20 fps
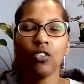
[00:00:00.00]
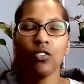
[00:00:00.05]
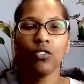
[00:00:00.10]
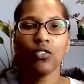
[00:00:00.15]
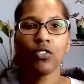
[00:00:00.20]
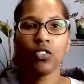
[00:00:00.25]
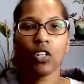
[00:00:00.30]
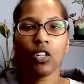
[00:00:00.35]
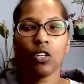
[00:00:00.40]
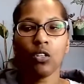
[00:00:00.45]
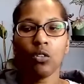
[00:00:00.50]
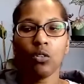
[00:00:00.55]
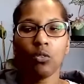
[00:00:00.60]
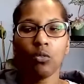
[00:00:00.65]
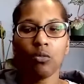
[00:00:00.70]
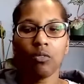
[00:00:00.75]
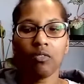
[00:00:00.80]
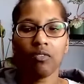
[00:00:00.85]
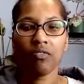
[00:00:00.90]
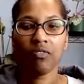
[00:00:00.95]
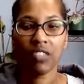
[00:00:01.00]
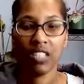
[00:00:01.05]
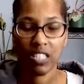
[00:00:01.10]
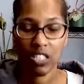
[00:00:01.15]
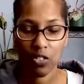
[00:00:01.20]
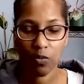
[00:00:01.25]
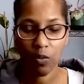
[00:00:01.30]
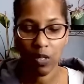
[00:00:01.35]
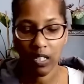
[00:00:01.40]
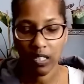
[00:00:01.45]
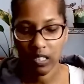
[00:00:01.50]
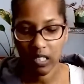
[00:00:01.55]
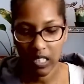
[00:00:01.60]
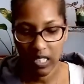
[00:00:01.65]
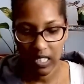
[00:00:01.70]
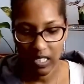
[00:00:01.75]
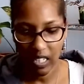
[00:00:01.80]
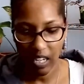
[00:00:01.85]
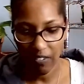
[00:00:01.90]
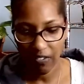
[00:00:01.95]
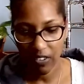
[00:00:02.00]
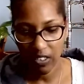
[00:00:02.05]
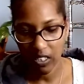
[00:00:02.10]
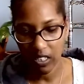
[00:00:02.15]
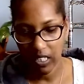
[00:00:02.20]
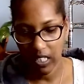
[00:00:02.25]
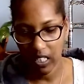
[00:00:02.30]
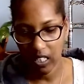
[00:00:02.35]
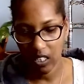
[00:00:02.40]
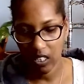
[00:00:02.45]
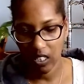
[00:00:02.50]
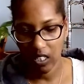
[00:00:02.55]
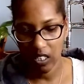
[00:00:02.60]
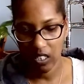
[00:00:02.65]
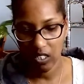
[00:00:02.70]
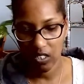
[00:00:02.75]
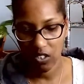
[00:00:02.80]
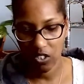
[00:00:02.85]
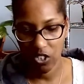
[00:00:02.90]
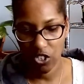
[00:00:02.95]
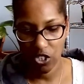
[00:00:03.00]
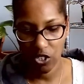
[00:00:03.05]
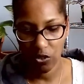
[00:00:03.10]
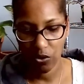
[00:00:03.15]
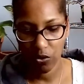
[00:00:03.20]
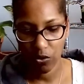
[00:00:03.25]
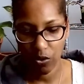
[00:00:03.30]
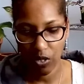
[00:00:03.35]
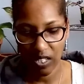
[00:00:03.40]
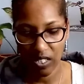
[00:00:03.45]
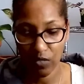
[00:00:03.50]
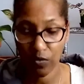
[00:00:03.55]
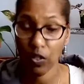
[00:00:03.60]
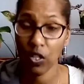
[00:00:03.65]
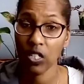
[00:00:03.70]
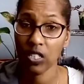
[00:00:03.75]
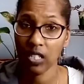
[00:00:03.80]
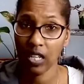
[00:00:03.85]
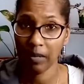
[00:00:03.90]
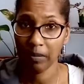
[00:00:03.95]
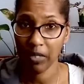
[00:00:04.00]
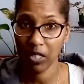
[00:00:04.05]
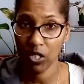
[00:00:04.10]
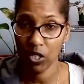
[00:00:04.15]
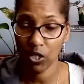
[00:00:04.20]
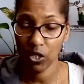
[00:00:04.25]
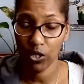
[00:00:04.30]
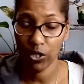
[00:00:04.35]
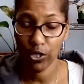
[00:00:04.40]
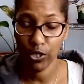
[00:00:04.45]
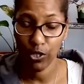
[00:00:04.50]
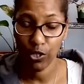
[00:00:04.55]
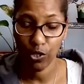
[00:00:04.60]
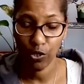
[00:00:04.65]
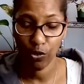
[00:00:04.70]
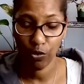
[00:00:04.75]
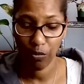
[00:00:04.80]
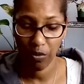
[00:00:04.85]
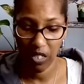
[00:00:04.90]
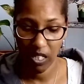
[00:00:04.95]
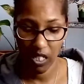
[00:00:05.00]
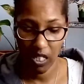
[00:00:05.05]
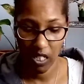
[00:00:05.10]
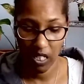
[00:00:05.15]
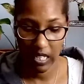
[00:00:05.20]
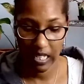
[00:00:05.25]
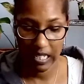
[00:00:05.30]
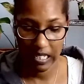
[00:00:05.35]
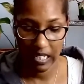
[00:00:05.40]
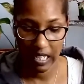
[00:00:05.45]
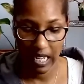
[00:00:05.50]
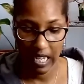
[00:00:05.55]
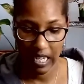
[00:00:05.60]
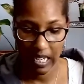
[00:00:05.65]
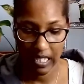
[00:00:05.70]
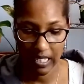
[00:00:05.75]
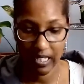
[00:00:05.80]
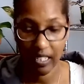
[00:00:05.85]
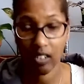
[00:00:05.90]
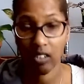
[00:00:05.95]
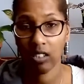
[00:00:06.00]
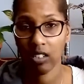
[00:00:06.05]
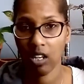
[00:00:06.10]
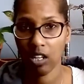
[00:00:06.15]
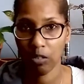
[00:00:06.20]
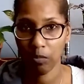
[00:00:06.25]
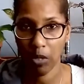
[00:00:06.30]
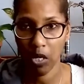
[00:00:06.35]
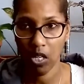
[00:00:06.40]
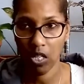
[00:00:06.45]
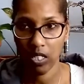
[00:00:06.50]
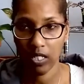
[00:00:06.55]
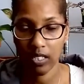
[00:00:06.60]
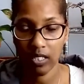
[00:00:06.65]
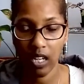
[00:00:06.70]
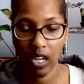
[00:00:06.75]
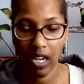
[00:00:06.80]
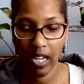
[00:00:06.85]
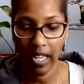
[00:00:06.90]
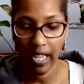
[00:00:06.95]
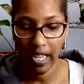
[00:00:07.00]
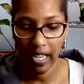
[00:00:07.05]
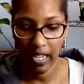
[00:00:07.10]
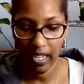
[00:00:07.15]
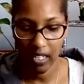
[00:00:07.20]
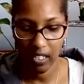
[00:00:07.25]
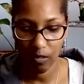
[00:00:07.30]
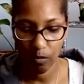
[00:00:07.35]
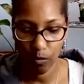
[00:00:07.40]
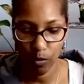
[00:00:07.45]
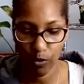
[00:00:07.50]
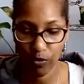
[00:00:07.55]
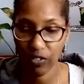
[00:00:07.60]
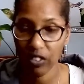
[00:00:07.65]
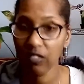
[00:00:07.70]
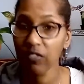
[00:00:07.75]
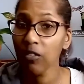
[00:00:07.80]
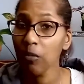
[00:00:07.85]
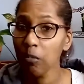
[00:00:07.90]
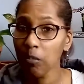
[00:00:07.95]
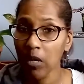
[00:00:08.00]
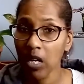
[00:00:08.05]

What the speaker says: So this one is definitely due, as far as I'm concerned, to being in a terracotta pot. I had moved it from